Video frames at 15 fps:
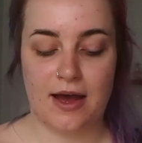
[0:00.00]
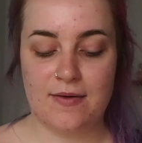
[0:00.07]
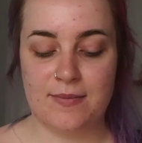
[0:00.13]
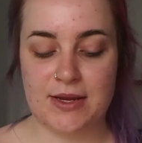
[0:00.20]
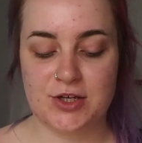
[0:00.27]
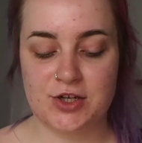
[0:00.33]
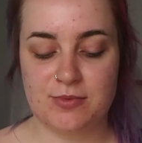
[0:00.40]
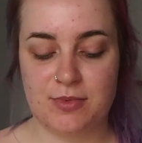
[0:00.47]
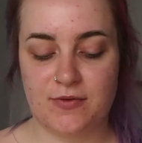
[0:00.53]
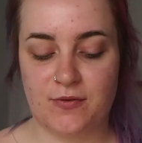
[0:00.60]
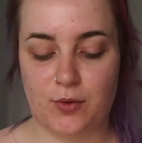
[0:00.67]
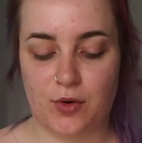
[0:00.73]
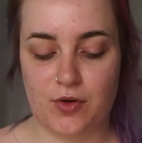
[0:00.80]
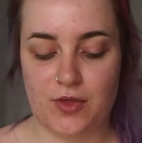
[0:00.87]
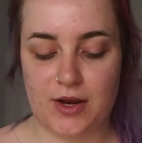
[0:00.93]
I mentioned
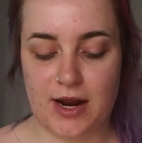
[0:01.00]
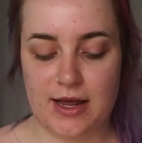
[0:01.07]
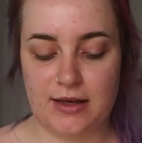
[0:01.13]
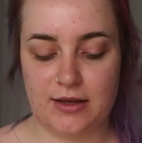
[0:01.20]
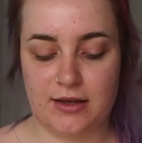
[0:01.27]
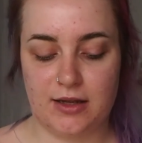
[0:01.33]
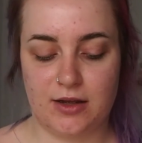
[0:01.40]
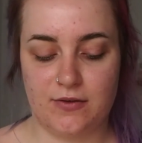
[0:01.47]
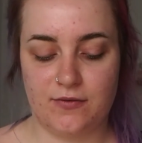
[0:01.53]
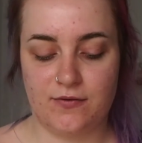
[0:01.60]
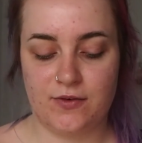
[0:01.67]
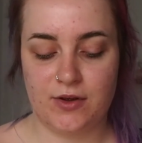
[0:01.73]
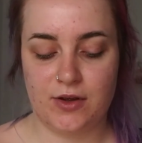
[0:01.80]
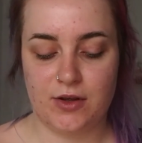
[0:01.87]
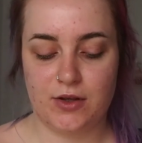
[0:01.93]
before that I love
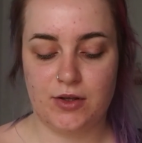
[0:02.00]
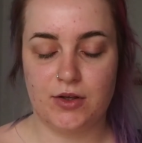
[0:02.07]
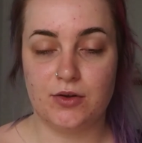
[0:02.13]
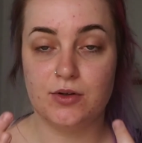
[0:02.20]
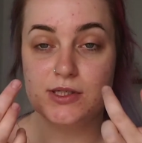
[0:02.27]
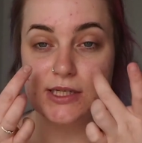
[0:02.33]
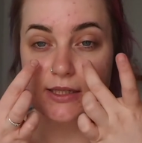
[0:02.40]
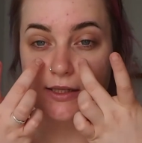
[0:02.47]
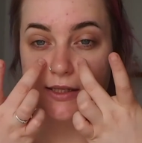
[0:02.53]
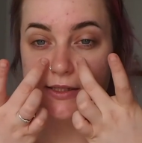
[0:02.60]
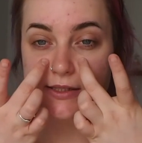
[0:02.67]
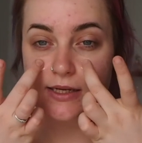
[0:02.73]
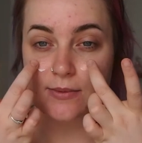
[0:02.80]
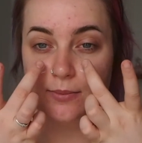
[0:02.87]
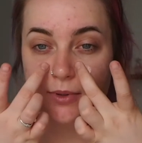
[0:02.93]
using this
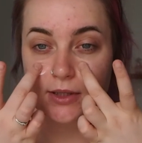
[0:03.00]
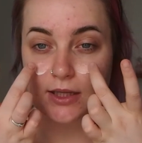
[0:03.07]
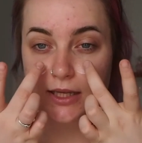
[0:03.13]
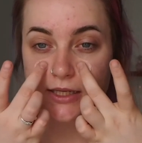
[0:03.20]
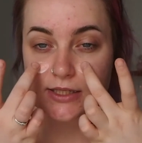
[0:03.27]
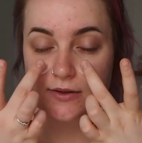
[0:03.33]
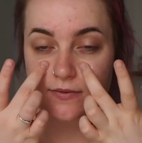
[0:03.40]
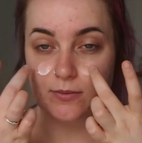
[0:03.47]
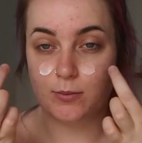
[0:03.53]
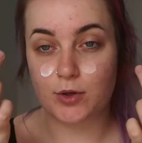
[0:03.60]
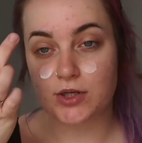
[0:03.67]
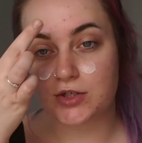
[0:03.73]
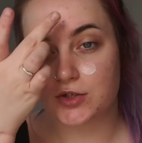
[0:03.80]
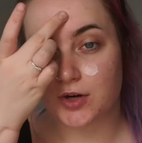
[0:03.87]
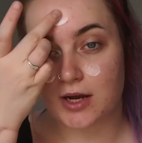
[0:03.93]
in place of a
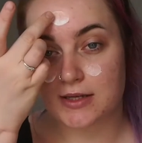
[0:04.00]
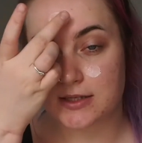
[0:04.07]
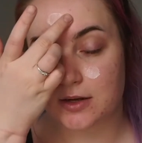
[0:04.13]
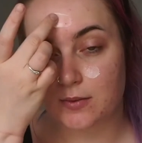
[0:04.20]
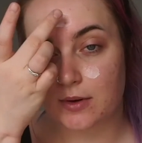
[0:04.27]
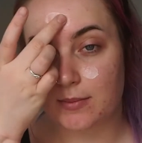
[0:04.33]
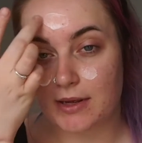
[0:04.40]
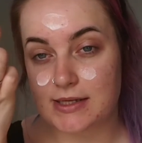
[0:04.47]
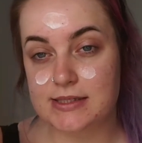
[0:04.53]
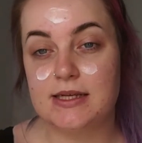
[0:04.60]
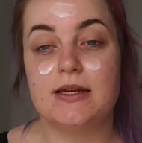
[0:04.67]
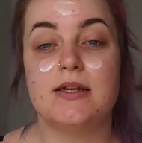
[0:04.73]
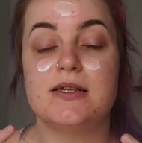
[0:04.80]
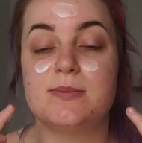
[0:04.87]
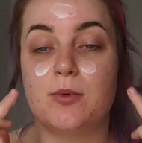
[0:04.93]
moisturizer when my skin
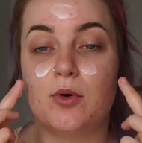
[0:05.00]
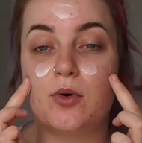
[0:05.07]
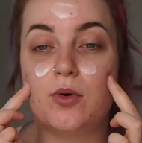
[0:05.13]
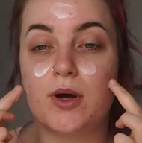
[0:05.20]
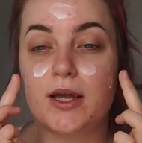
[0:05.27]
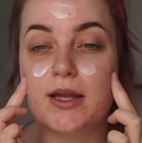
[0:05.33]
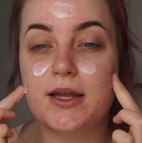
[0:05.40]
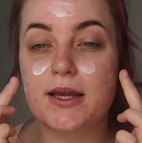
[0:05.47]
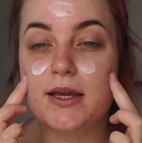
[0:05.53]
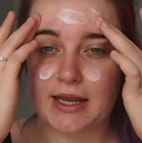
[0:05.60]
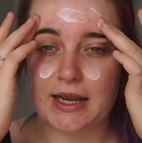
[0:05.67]
is more oily.